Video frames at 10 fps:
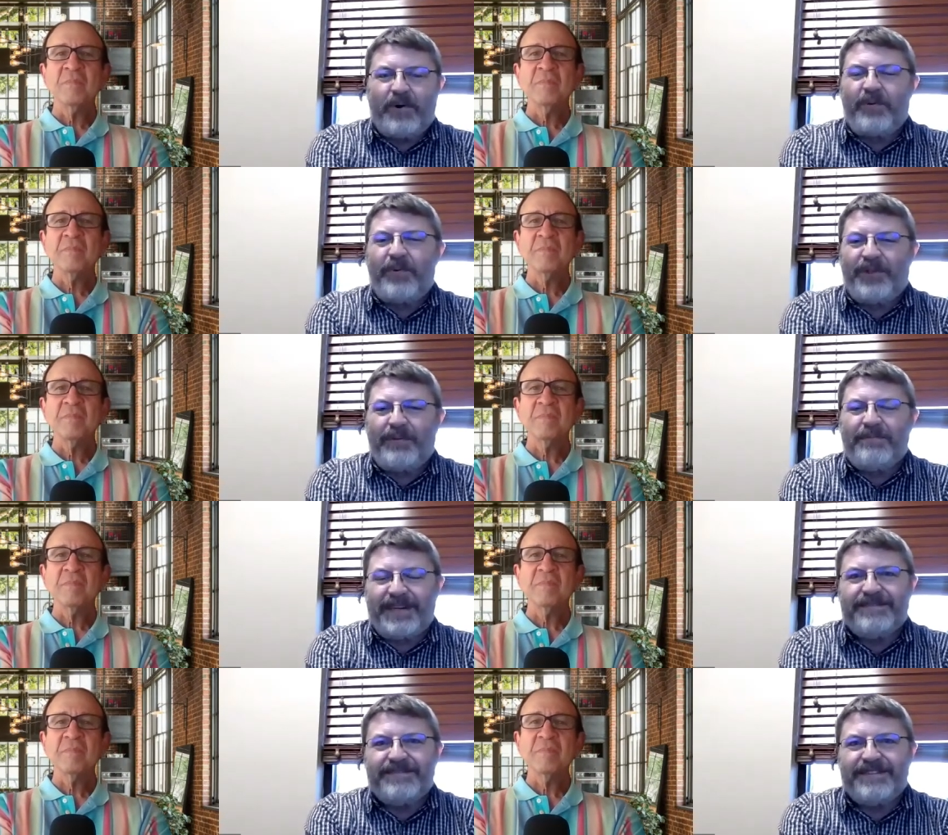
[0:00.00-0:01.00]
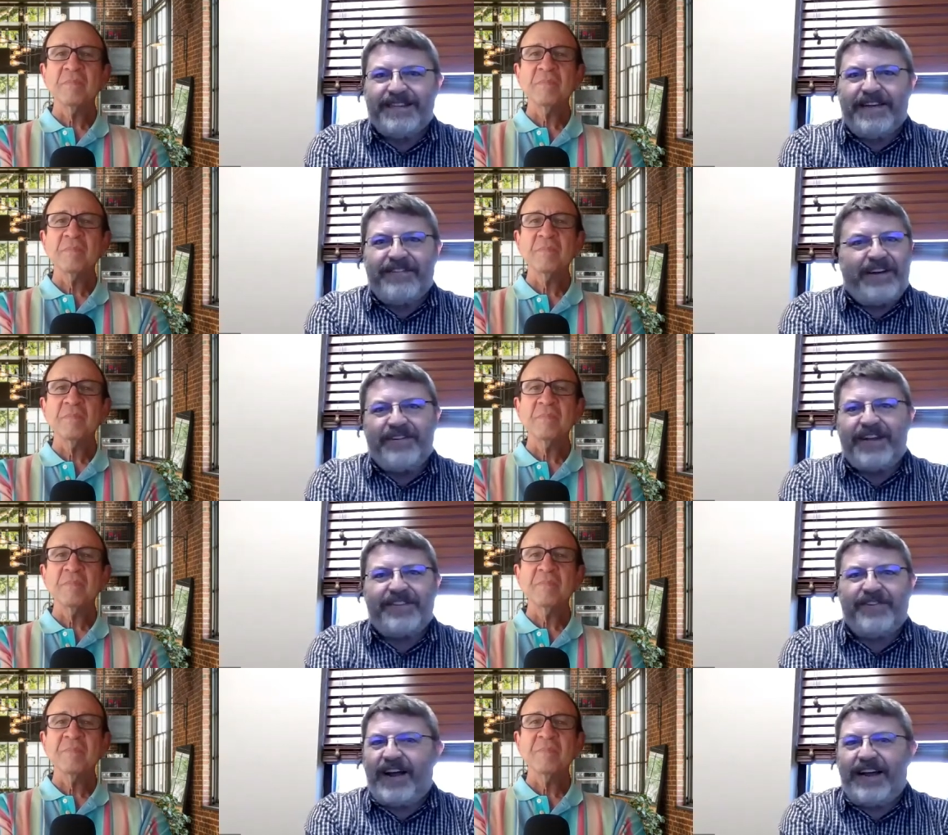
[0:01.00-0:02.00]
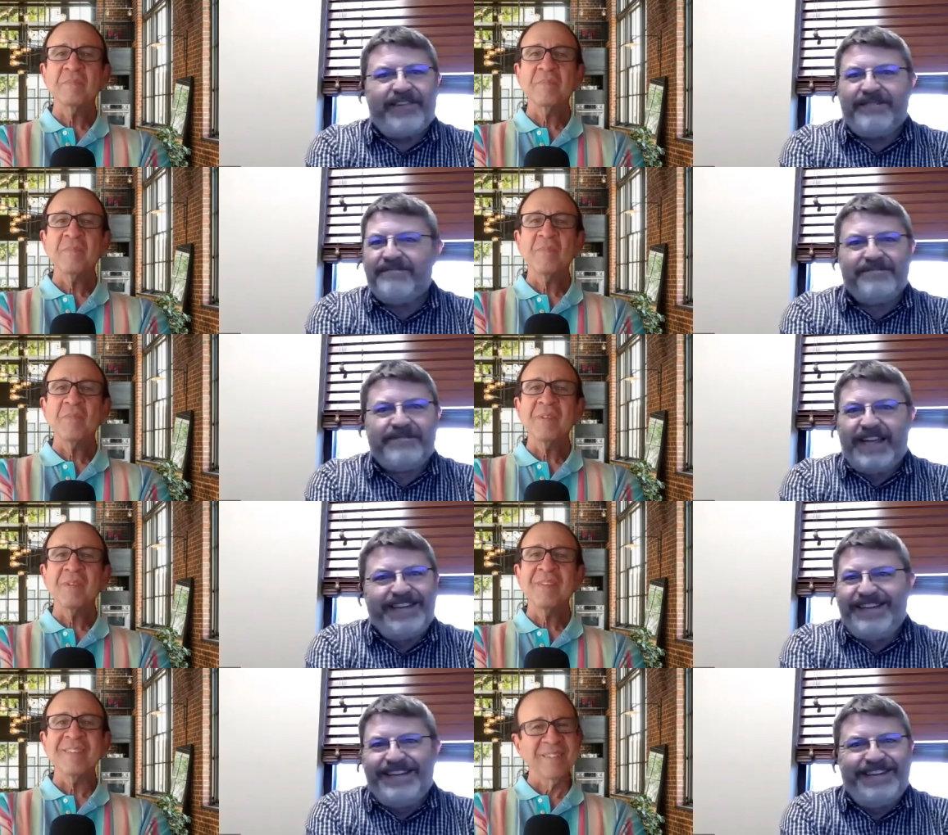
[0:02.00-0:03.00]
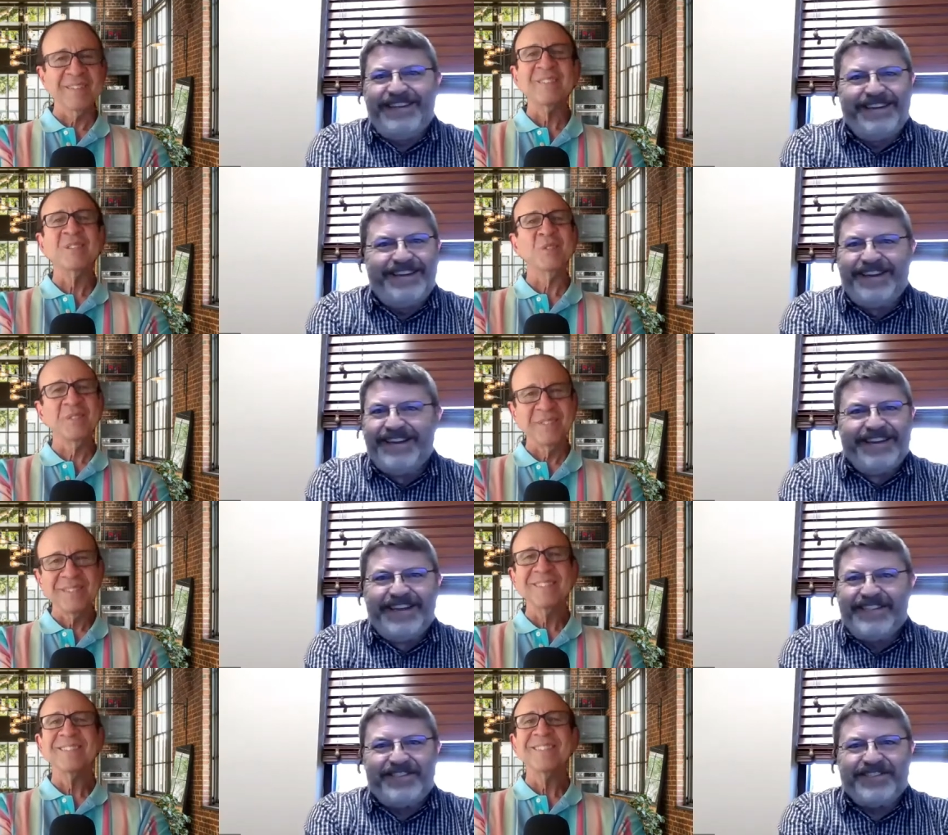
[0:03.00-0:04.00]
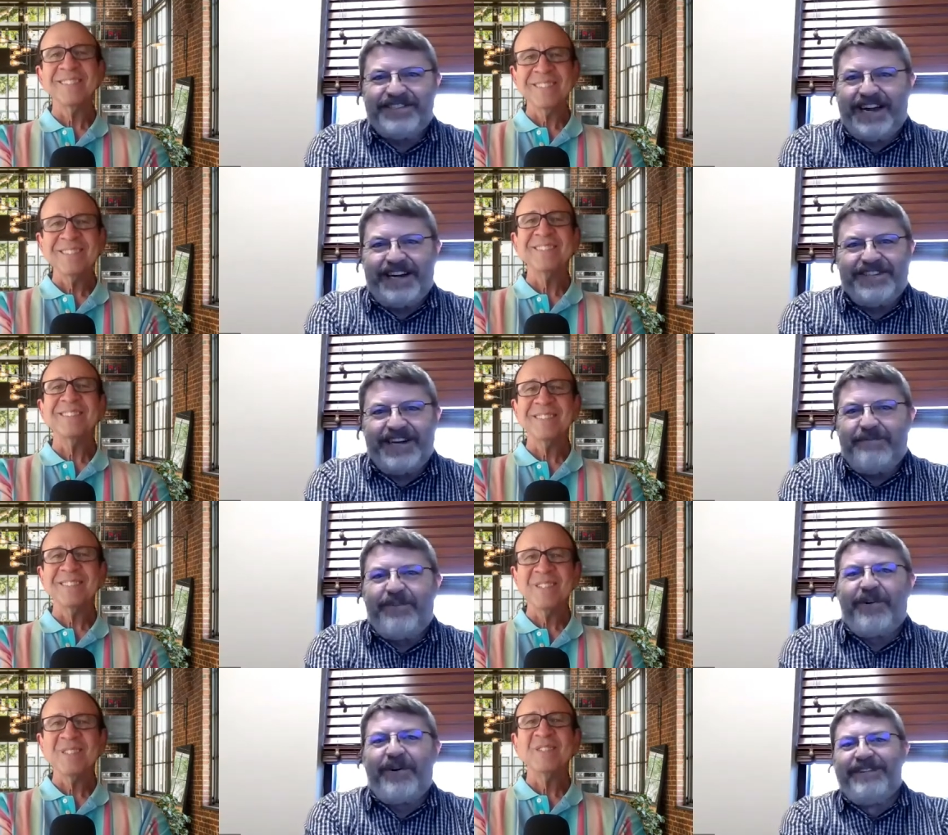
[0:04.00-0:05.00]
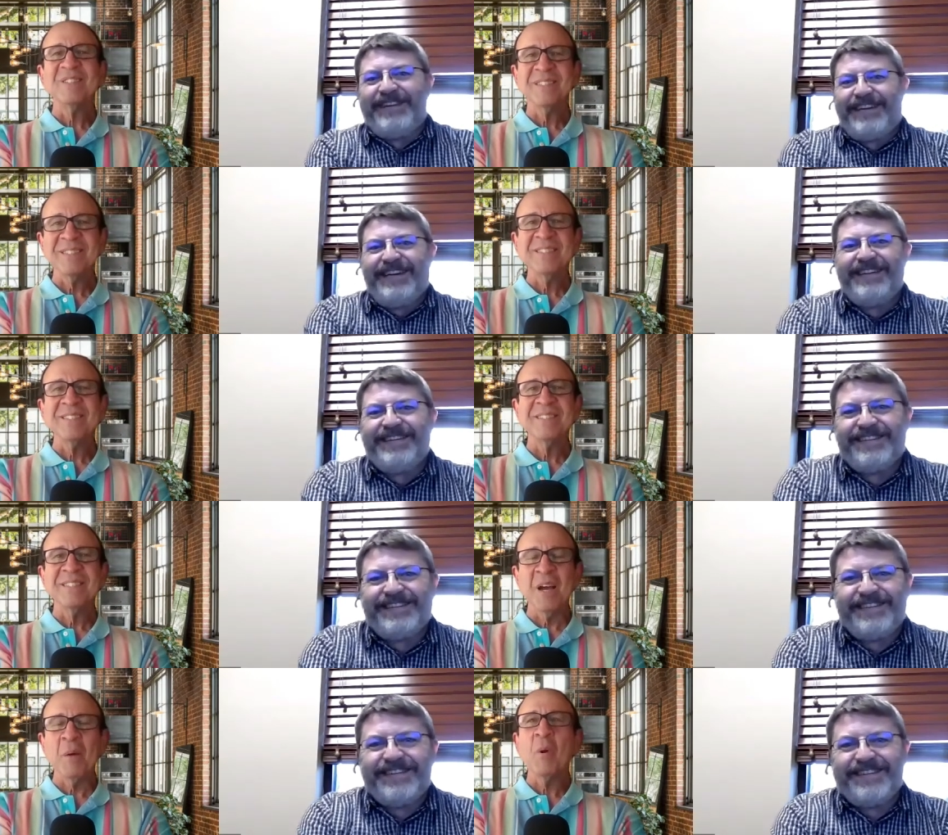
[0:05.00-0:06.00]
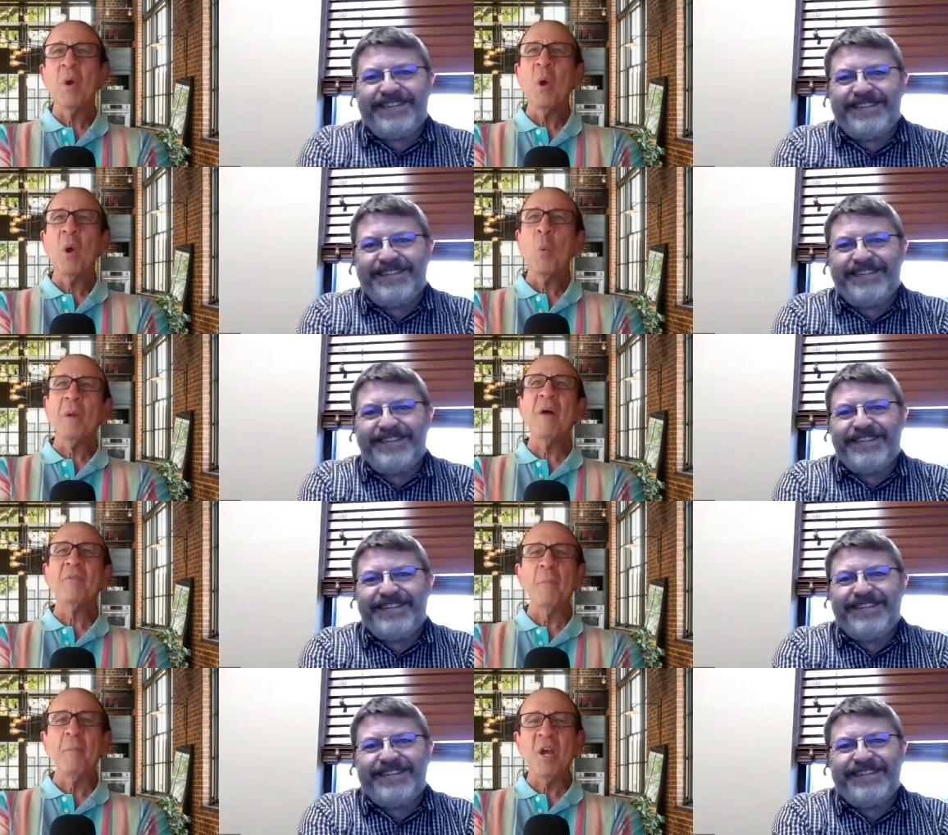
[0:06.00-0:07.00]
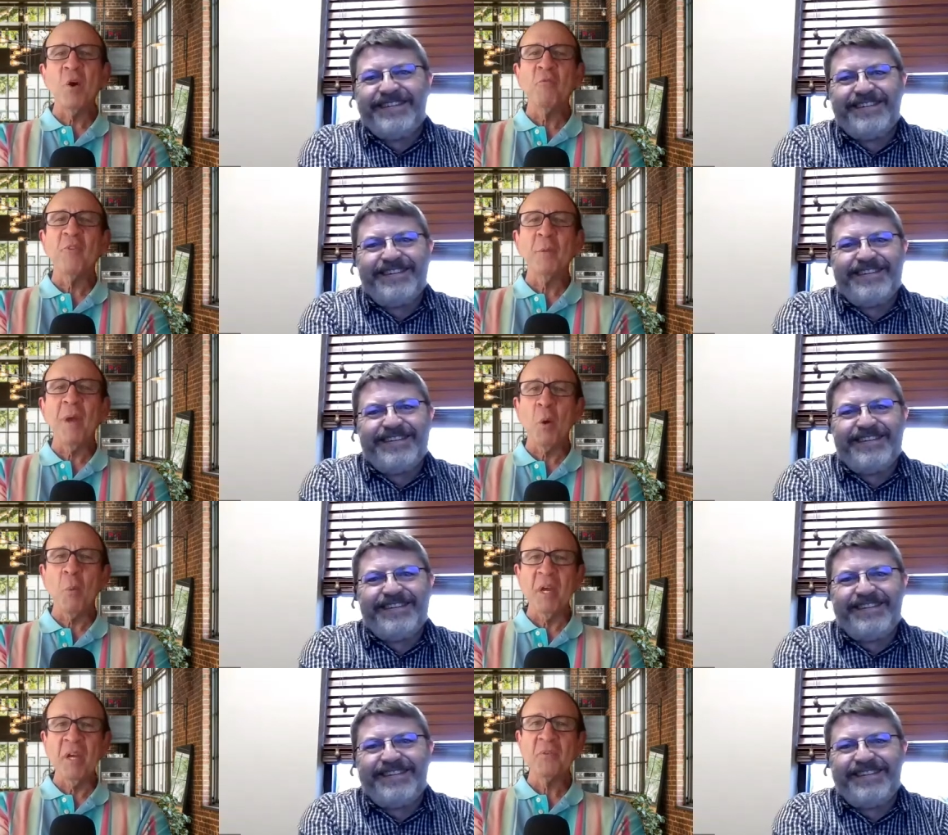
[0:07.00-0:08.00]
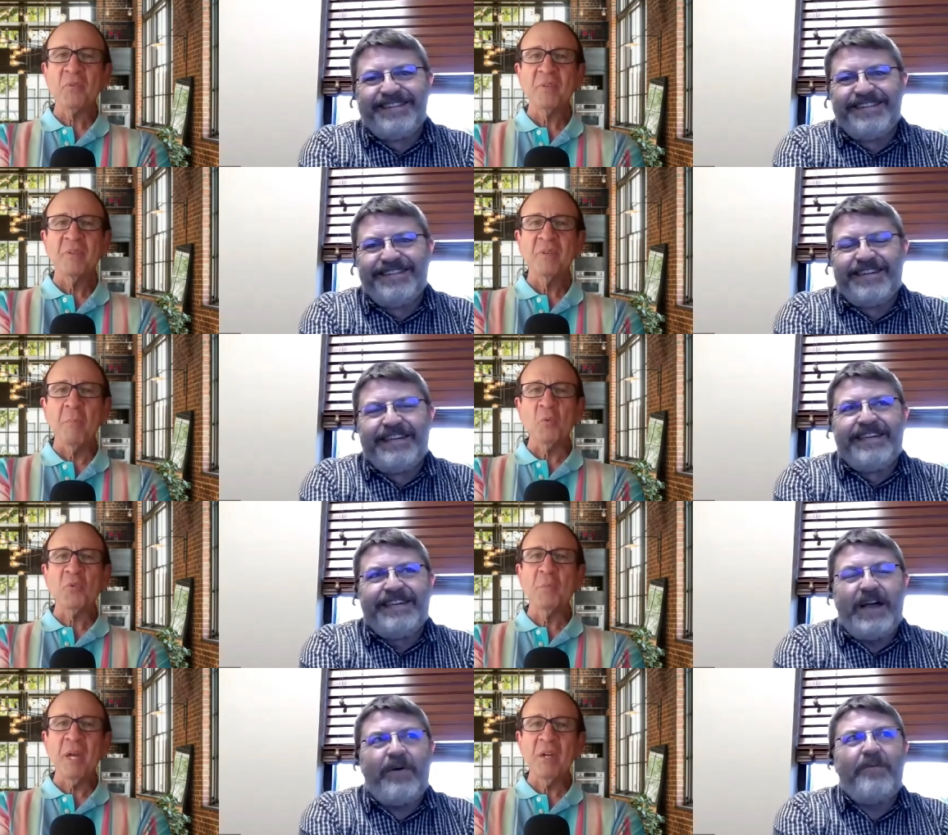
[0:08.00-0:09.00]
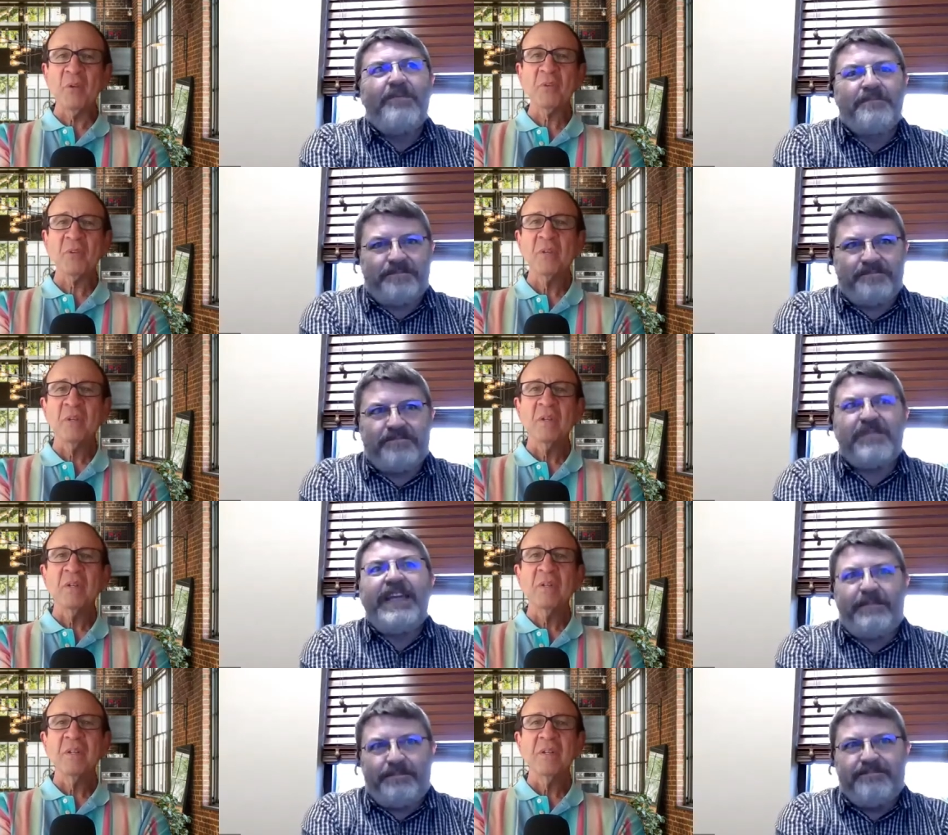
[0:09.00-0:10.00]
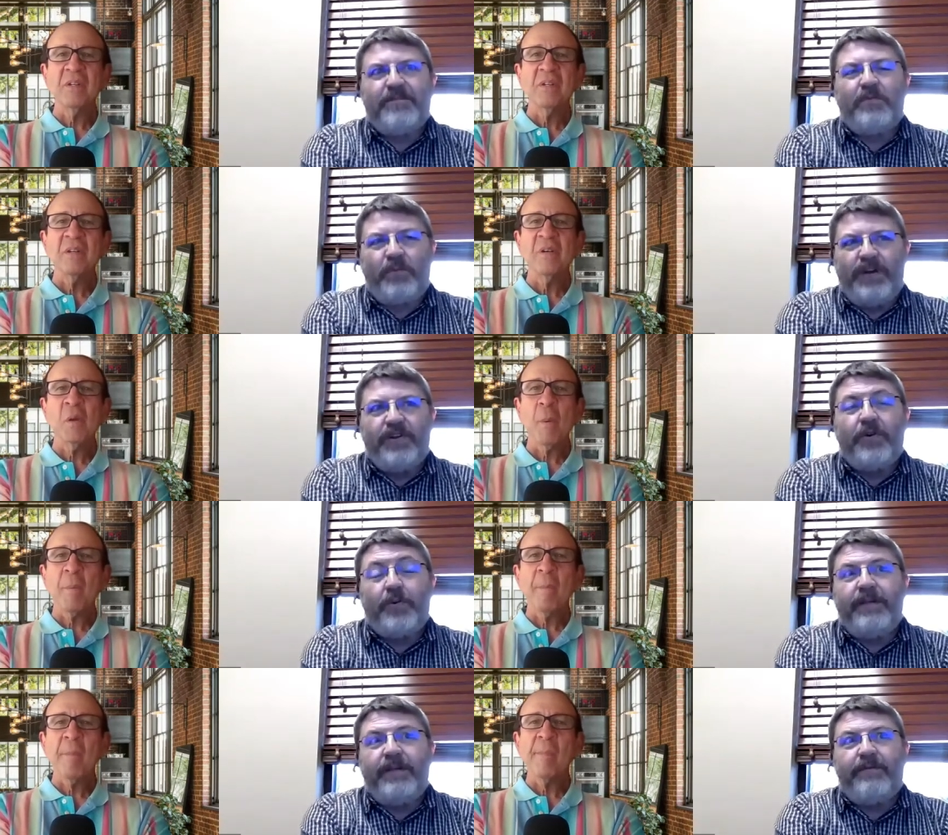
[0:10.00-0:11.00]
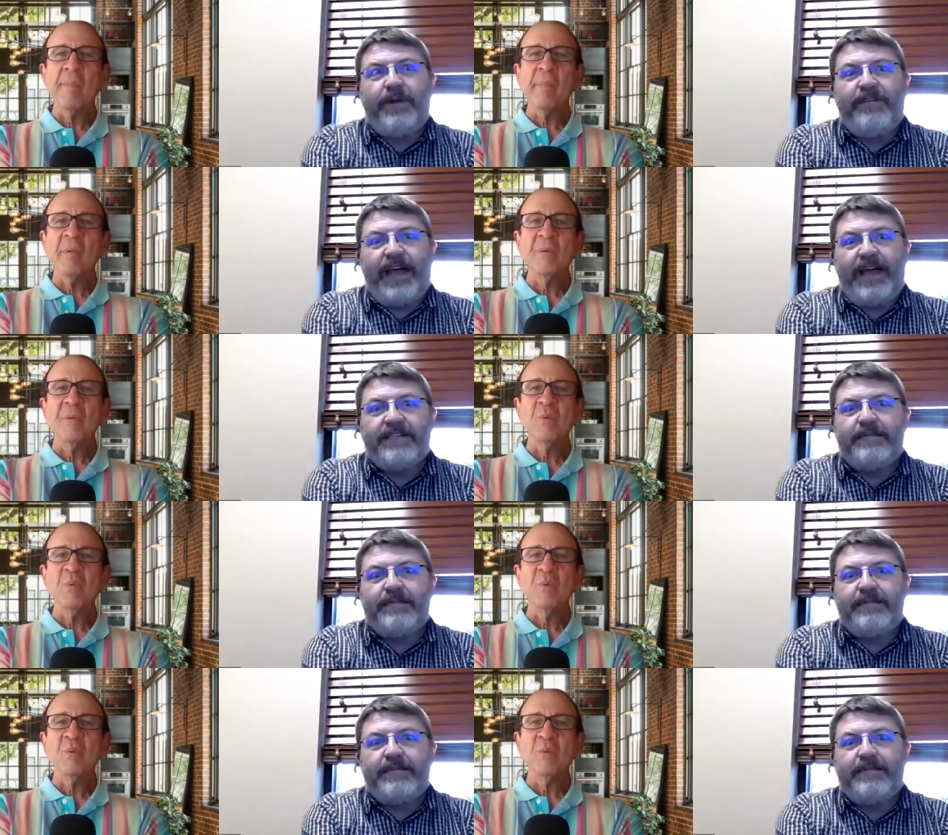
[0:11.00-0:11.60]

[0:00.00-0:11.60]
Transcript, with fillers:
Speaker 1: and work with them. But if they don't like the driving, it's just not a job for them.
Speaker 2: Yeah. What about the male female mix?
Speaker 1: Mostly
Speaker 2: yep. males.
Speaker 1: Yep. We do. We we've had